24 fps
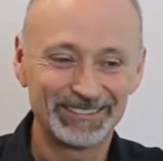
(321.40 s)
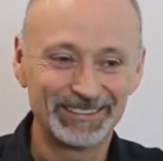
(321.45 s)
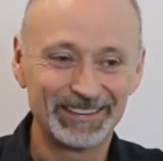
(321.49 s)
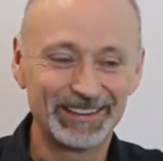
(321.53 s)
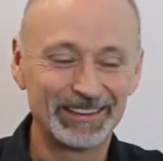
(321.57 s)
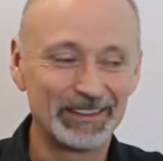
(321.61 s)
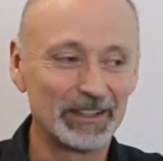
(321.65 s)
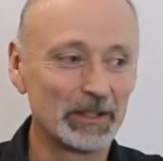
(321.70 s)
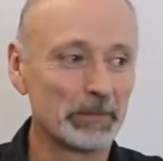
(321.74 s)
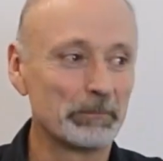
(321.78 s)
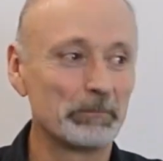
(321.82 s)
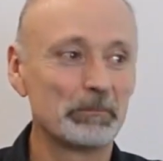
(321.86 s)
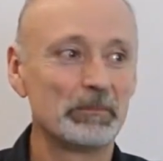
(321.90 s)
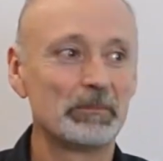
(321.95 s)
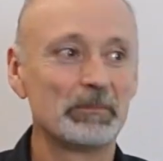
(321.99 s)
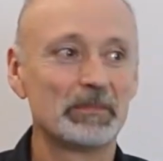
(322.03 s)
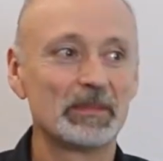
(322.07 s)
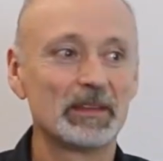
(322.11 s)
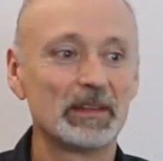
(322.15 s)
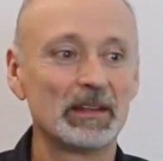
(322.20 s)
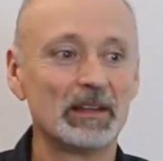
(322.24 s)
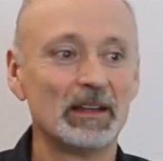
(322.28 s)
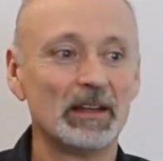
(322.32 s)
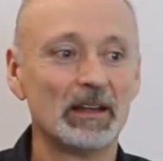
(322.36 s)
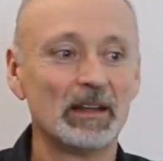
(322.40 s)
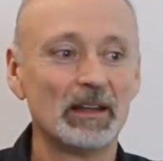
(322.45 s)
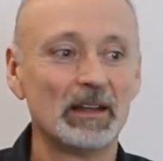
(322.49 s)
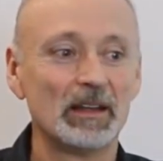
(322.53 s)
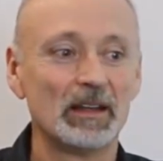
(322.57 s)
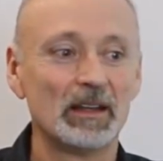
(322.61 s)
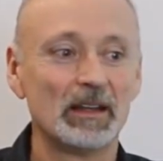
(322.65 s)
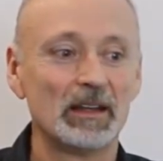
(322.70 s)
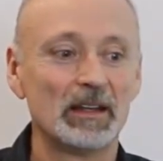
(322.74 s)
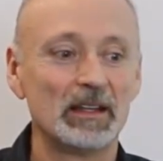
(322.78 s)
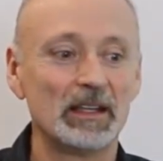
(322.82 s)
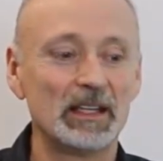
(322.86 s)
right? The,
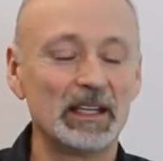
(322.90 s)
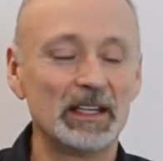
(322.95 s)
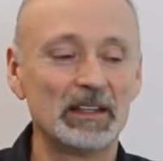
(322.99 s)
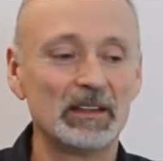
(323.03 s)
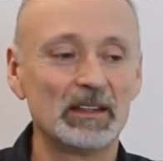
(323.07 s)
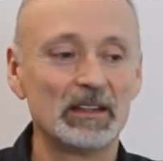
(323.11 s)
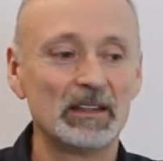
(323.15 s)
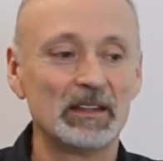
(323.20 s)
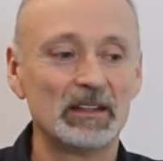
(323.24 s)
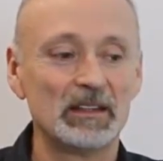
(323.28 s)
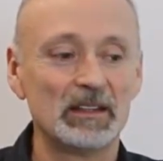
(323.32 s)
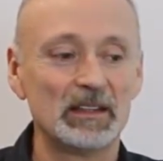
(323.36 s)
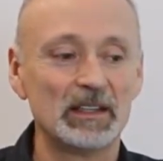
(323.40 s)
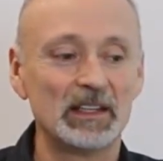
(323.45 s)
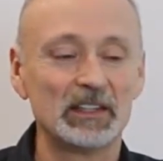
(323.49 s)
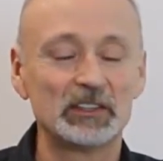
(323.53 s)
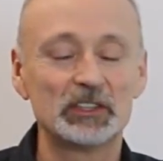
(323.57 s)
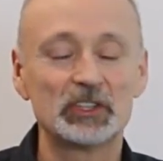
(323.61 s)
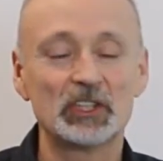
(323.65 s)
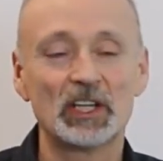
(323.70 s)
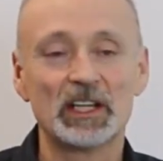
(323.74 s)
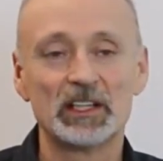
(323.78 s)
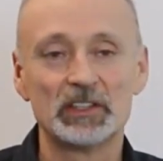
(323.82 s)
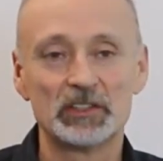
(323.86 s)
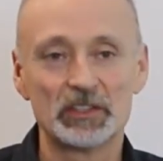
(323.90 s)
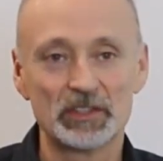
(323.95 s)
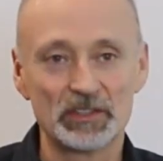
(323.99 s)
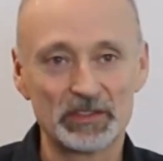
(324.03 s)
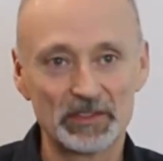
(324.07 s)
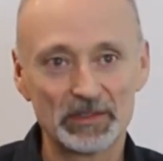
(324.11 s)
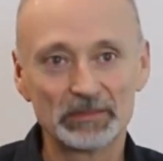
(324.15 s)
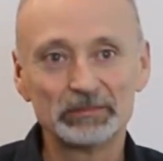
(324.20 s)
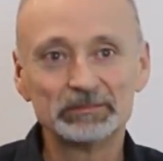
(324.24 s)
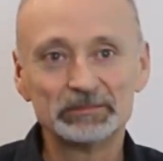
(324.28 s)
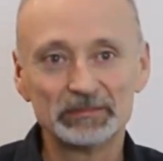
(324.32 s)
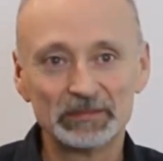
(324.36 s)
it, it
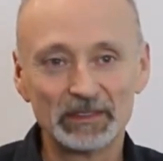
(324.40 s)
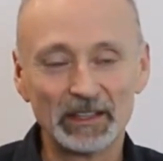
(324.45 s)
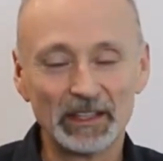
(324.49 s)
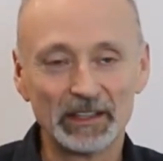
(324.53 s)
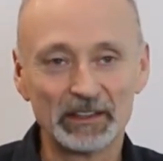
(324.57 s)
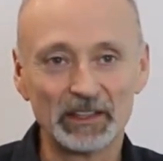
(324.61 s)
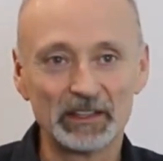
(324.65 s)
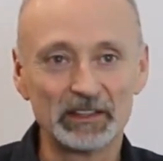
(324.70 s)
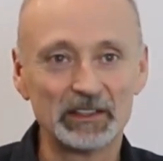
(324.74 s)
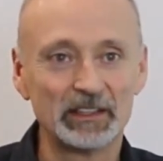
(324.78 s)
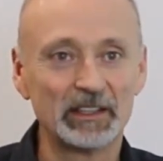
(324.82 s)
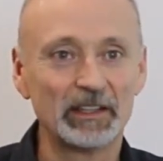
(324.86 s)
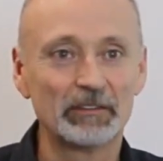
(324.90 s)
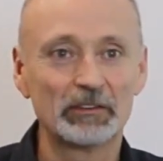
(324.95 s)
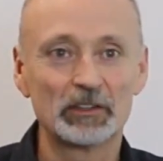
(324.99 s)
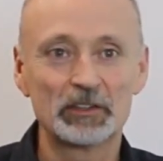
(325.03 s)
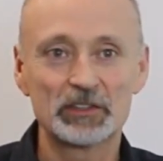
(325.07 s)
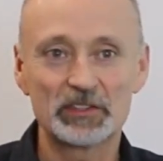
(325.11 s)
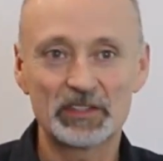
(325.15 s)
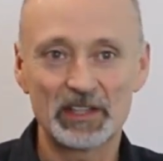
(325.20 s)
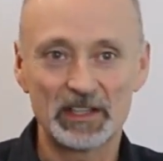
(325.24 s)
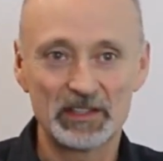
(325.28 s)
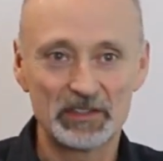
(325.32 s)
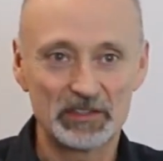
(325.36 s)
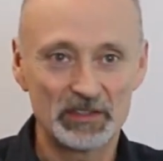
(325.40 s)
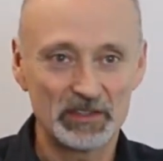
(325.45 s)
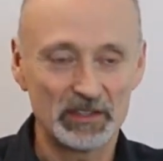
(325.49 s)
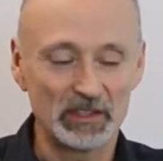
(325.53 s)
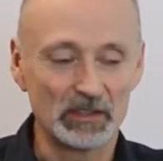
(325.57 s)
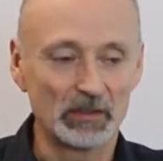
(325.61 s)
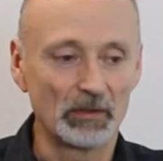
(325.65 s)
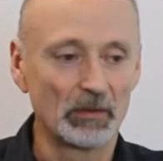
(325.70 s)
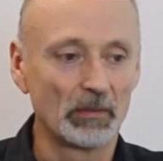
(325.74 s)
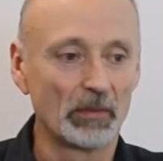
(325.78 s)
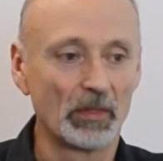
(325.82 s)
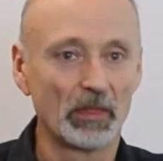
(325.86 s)
changes and it never stays
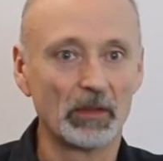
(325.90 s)
still.